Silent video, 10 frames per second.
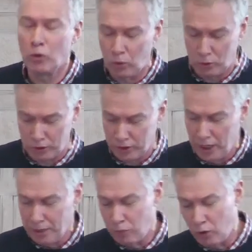for the
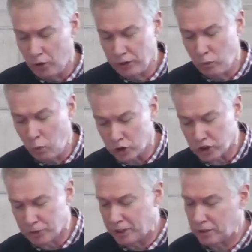Lord, more than
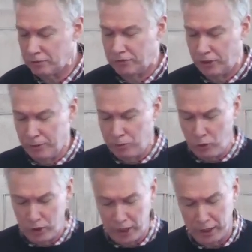watchmen for
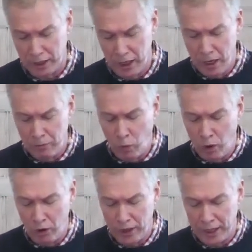the morning,
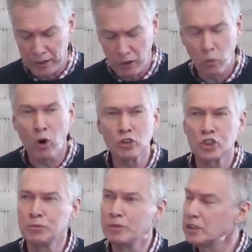more than
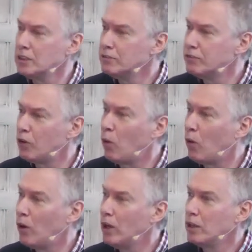watchmen
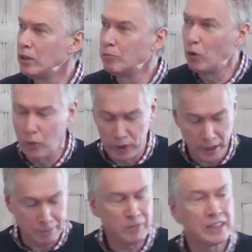for the
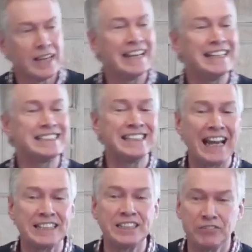morning.
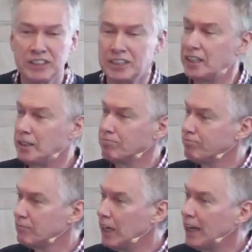It's an
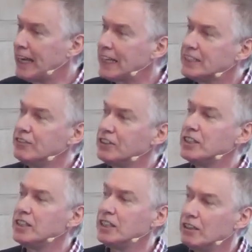activity, an
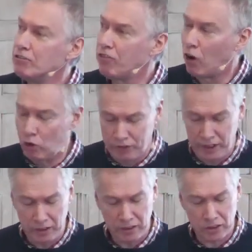activity
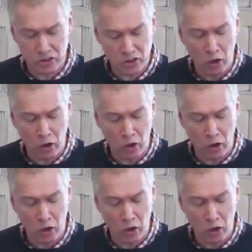involving the